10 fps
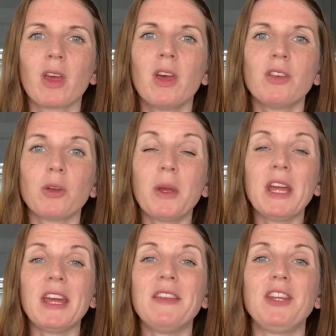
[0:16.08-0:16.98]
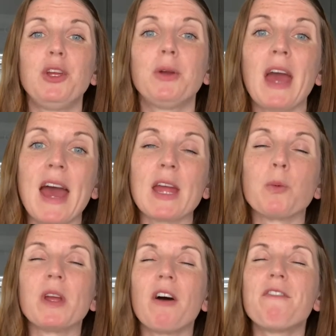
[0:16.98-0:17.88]
So here in the UK,
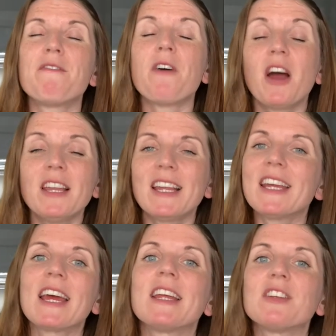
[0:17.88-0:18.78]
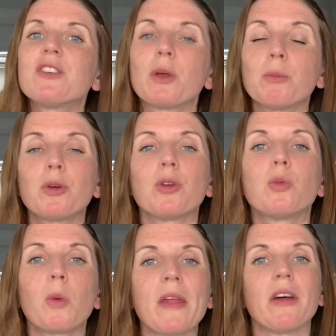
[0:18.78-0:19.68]
we are finally getting some good
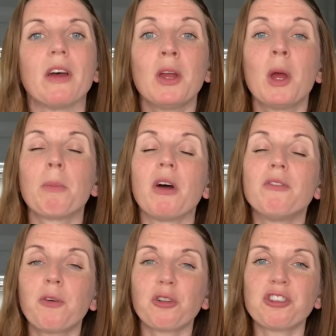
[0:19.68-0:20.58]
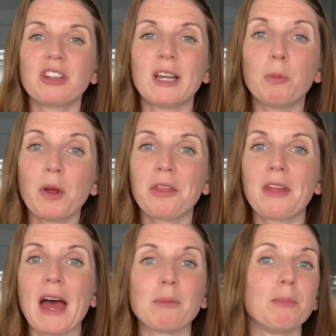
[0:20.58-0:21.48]
weather, but unfortunately with
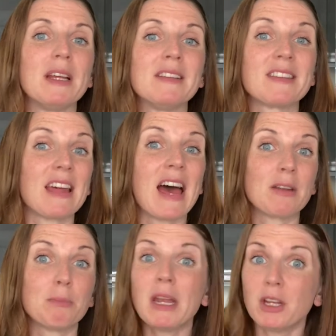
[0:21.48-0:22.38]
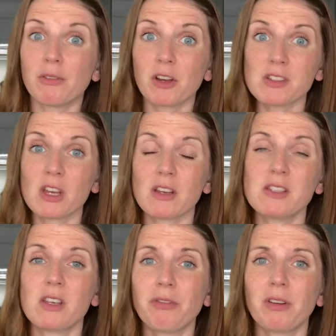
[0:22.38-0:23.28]
that means that many of us are
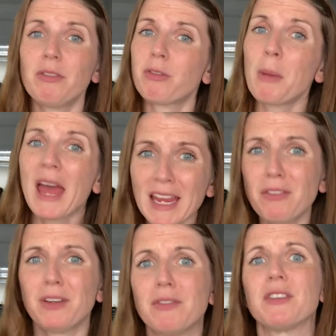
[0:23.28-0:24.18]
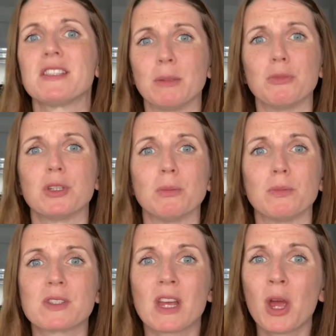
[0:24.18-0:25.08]
suffering from hay fever
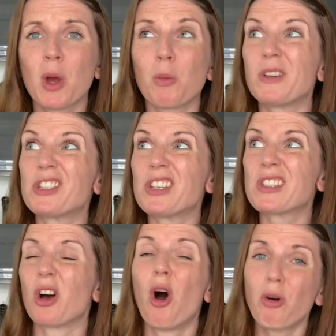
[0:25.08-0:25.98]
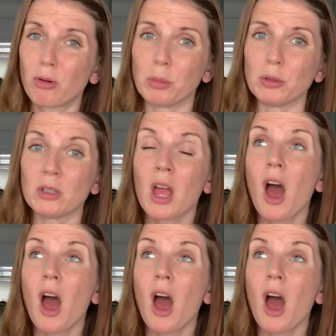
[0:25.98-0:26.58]
symptoms, which is horrible.